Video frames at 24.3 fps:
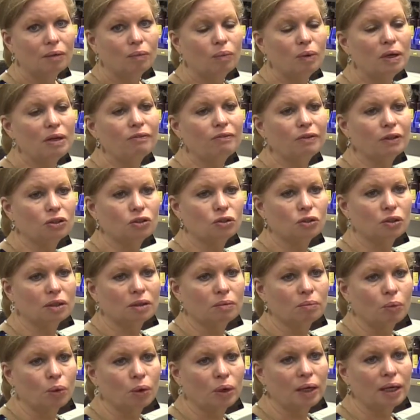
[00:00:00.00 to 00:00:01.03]
We filter it in
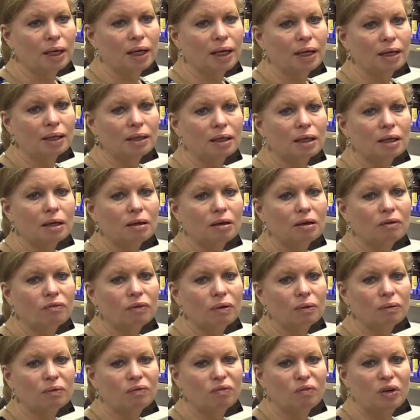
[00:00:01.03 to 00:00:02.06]
the morning, and then if,
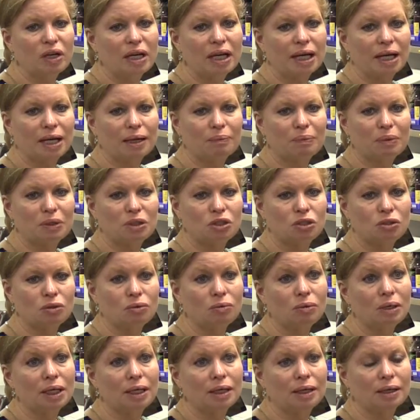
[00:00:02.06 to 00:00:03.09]
it, if we happen
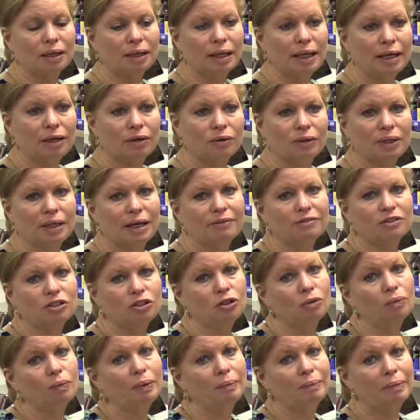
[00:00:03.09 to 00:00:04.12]
to need it later in the
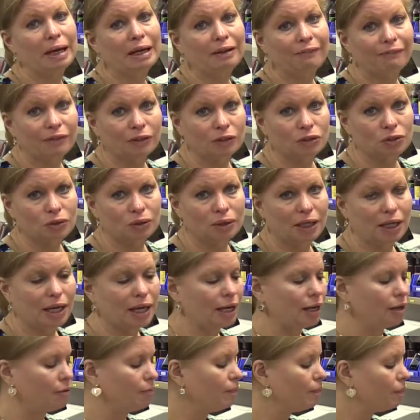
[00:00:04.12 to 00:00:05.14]
afternoon, we might filter it
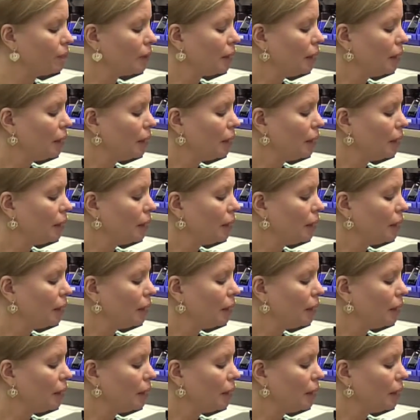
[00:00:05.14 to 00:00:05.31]
again.